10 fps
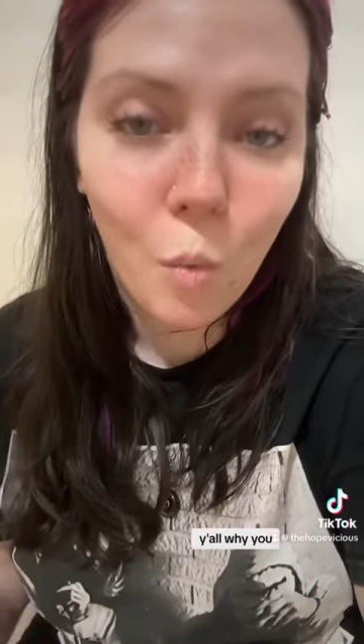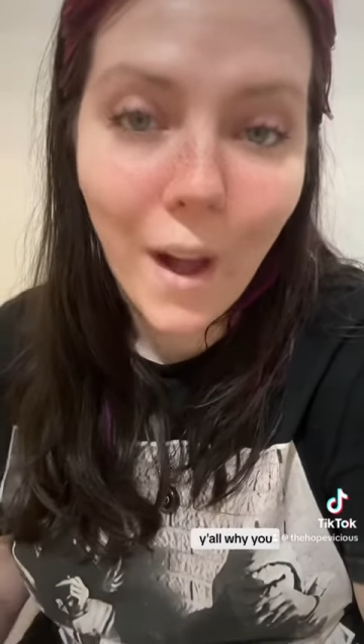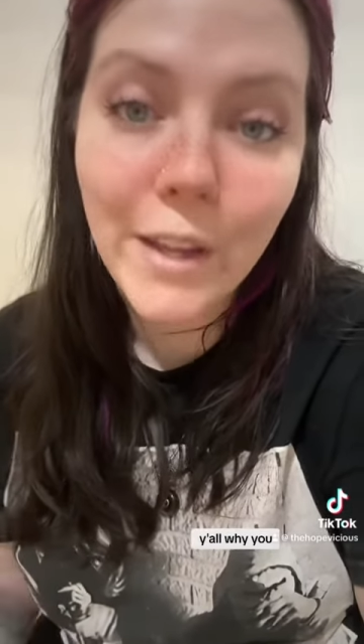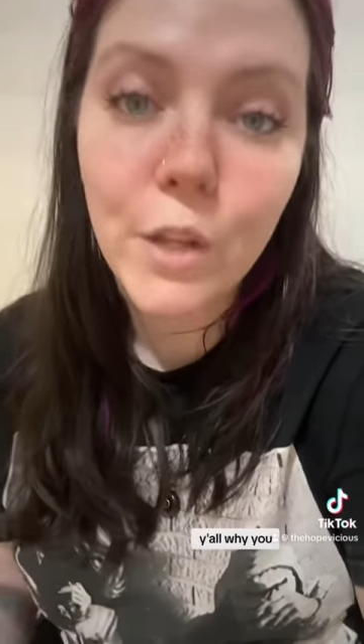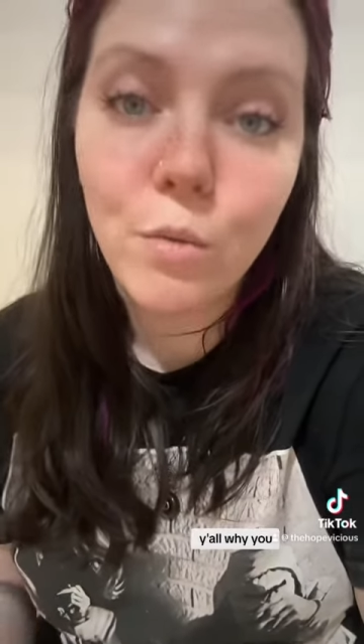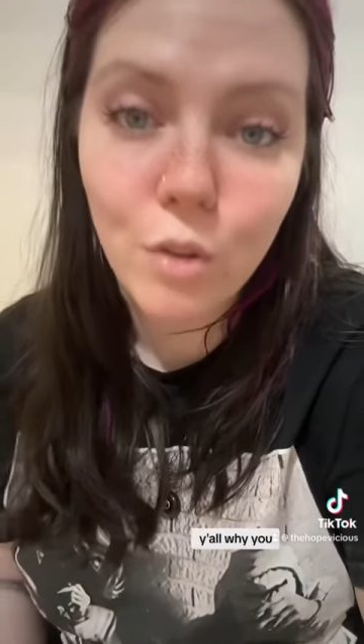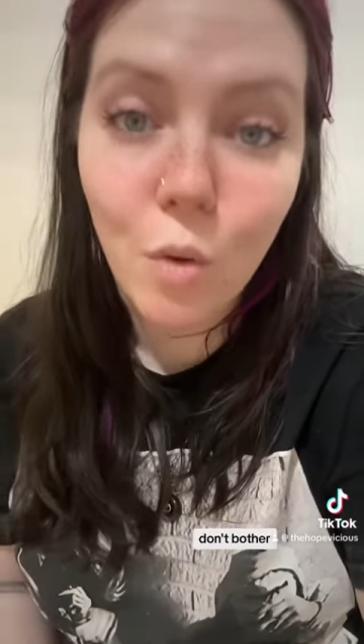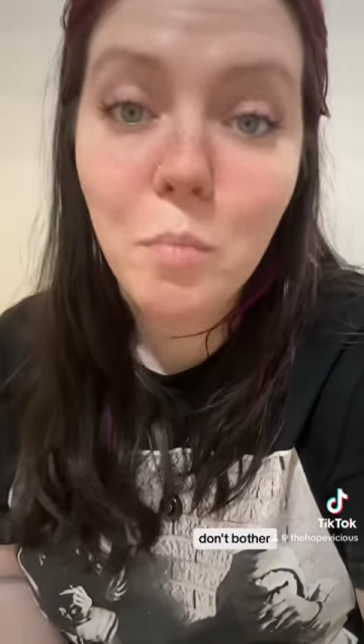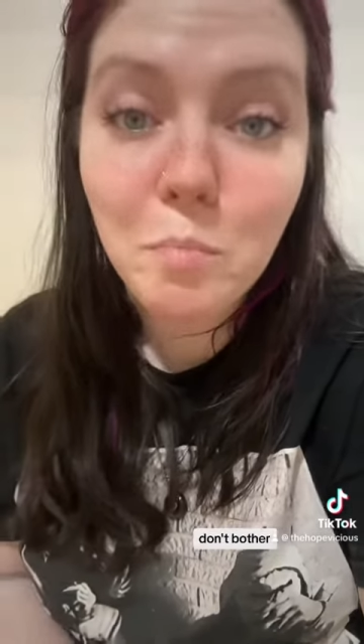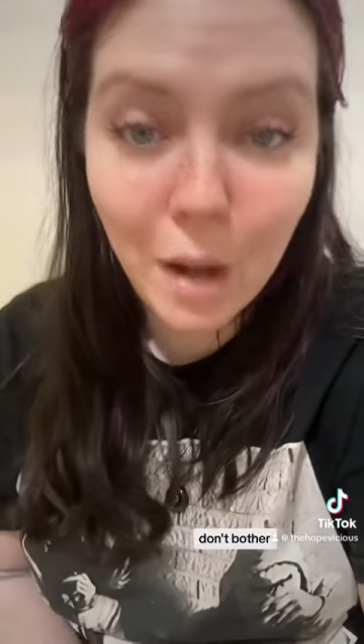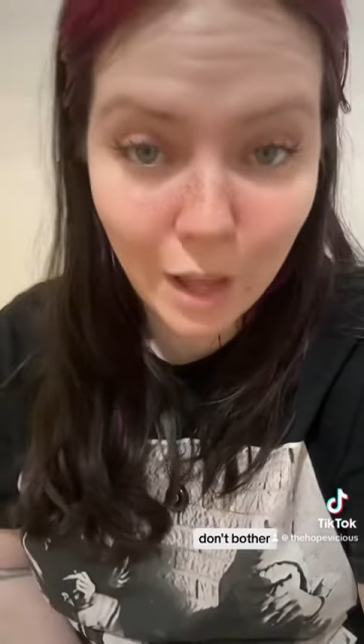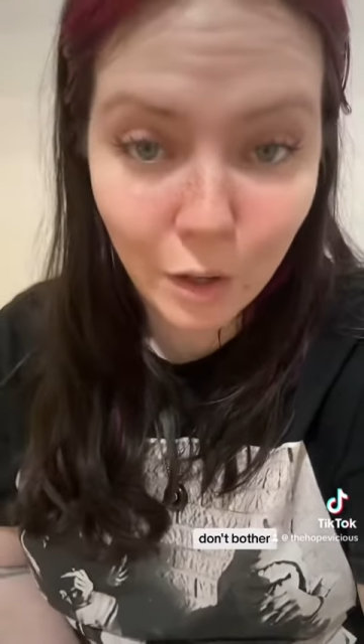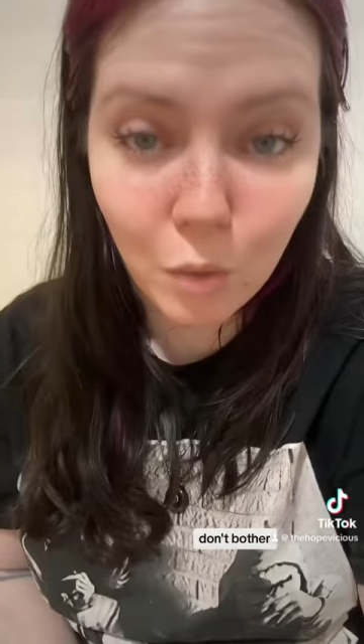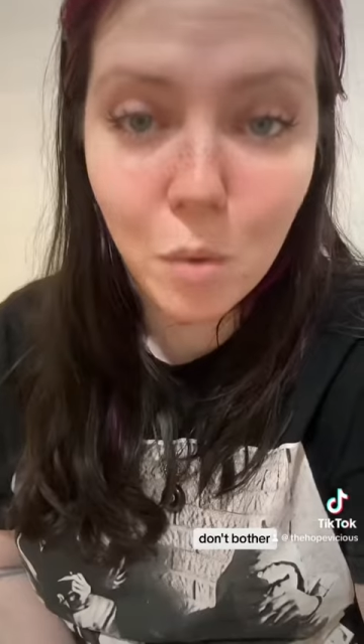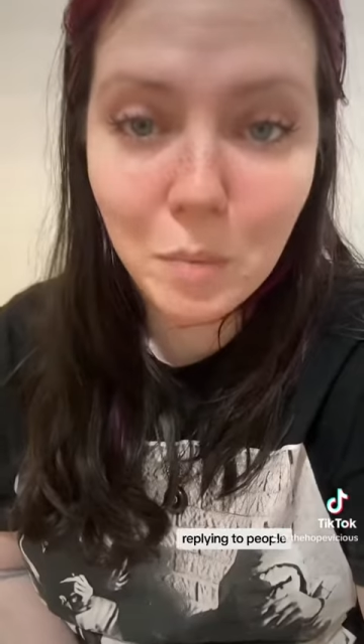why you don't
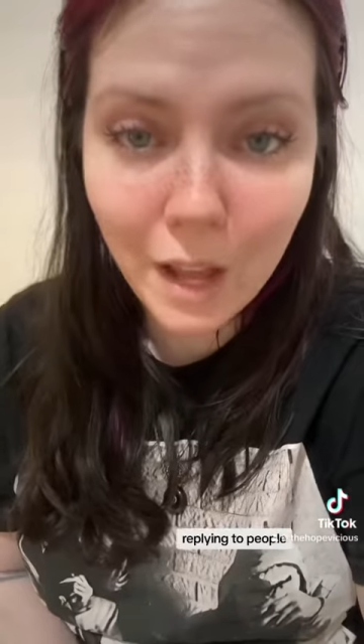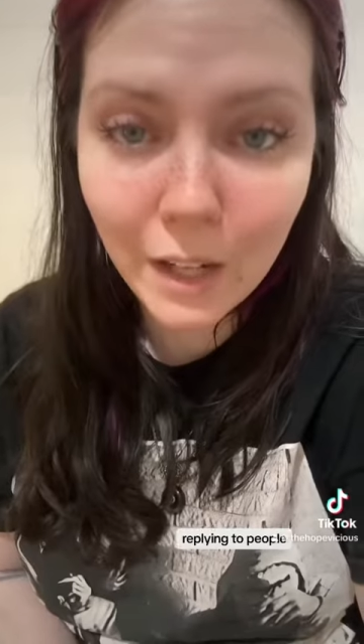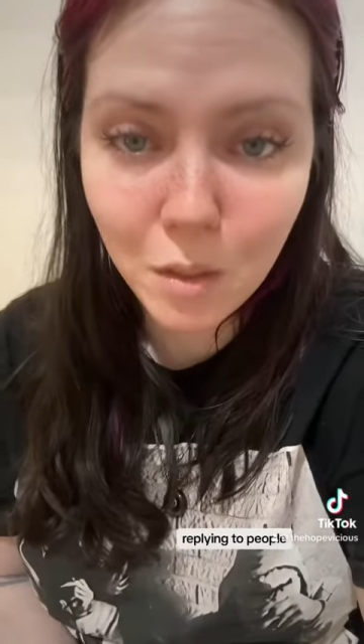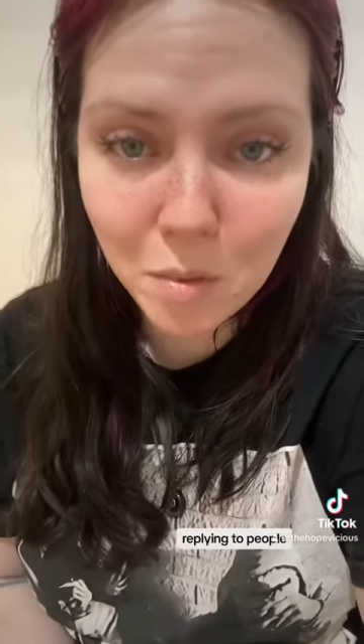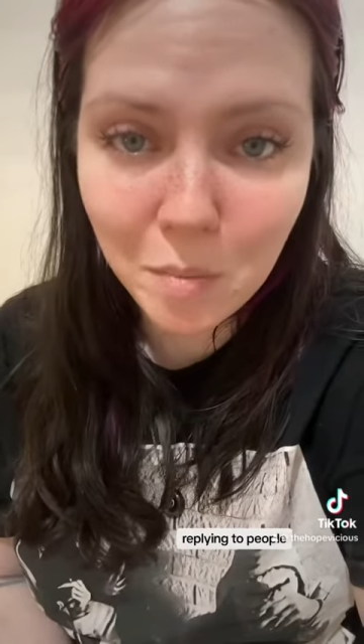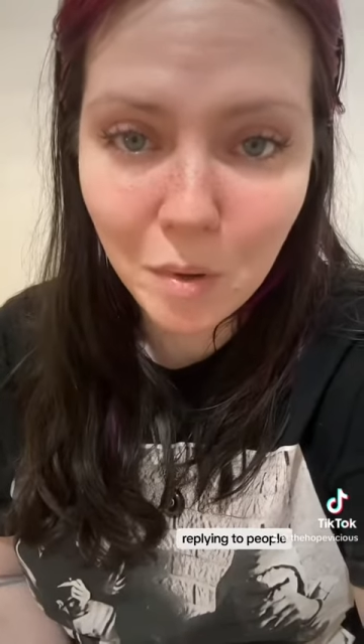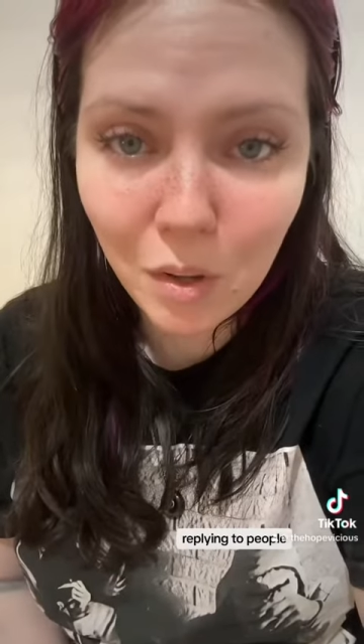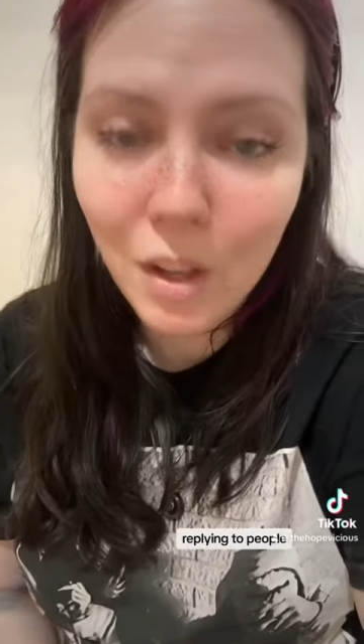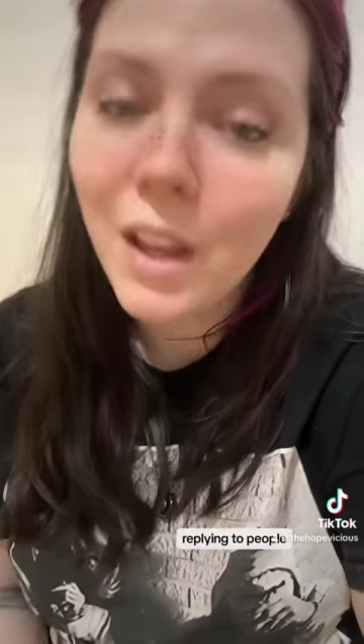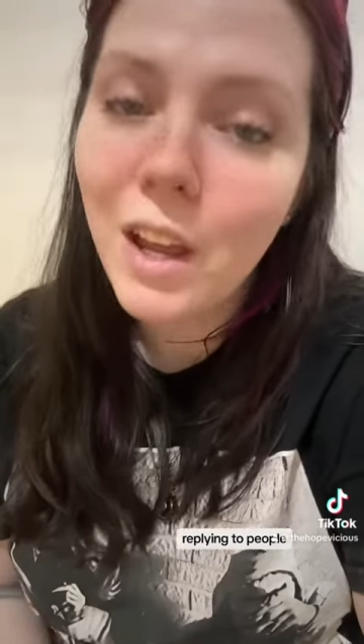bother replying to people